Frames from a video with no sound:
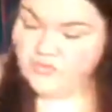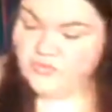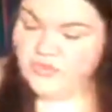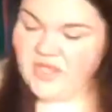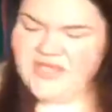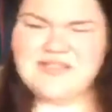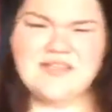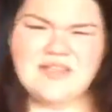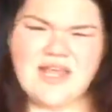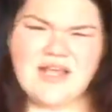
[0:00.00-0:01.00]
and to
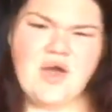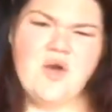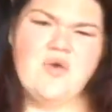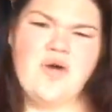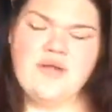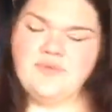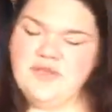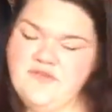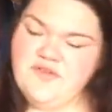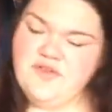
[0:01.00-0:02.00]
let go. I really
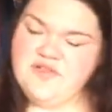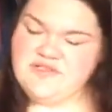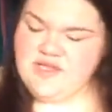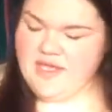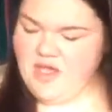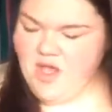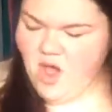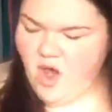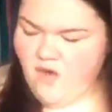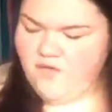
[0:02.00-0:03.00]
feel this like
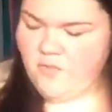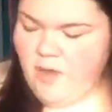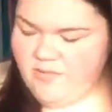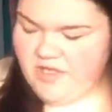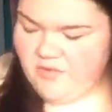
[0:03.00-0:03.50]
overwhelming